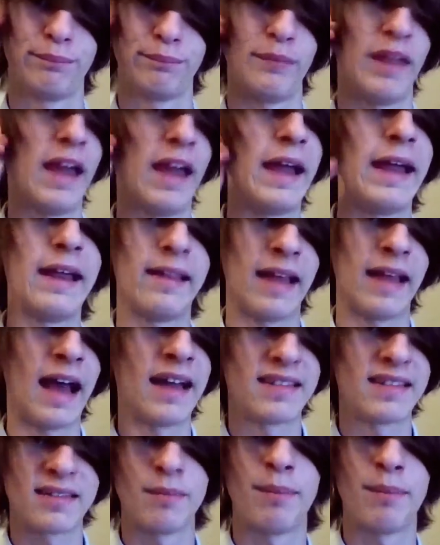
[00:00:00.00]
They
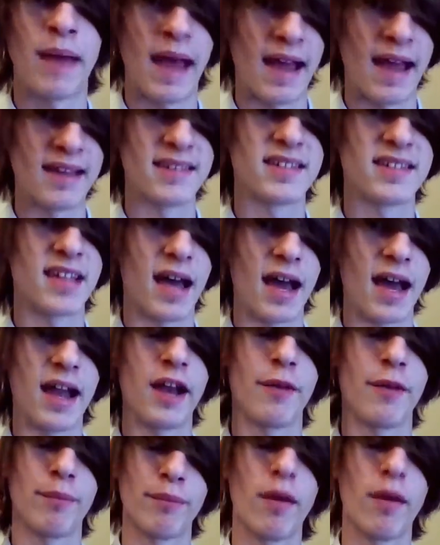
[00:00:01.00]
that's a bad
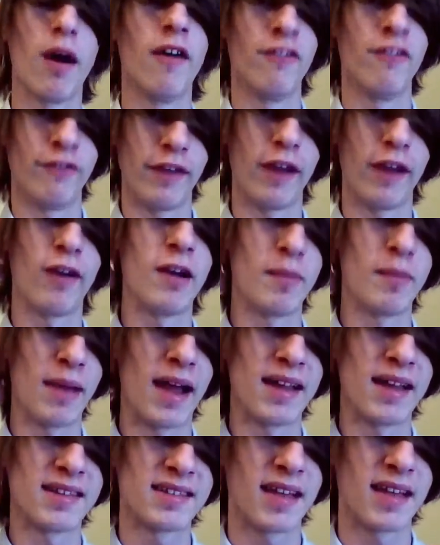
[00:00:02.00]
sign. Very
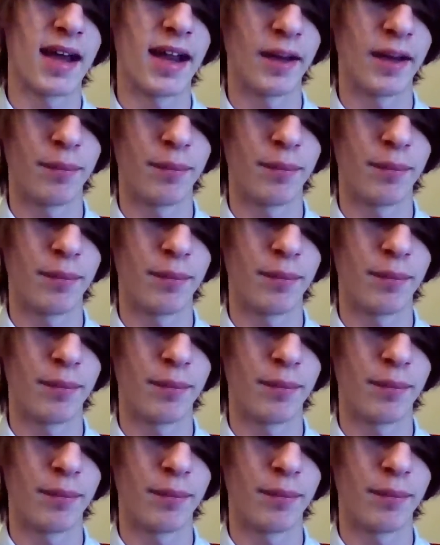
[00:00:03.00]
bad sign.